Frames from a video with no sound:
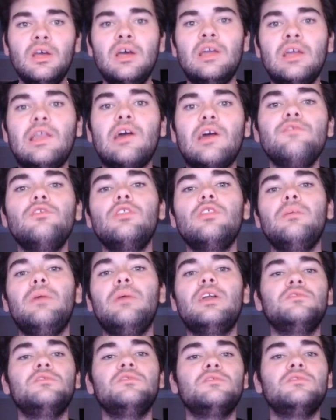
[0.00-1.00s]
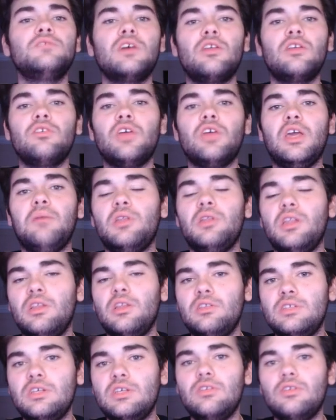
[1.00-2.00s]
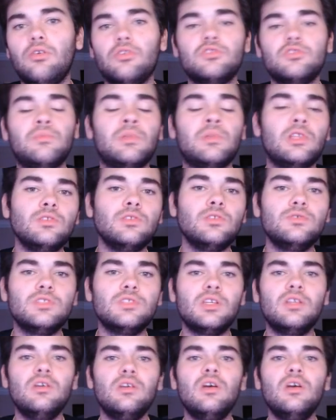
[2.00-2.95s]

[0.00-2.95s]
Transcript: Now even though they made it to the title game and did ultimately lose it,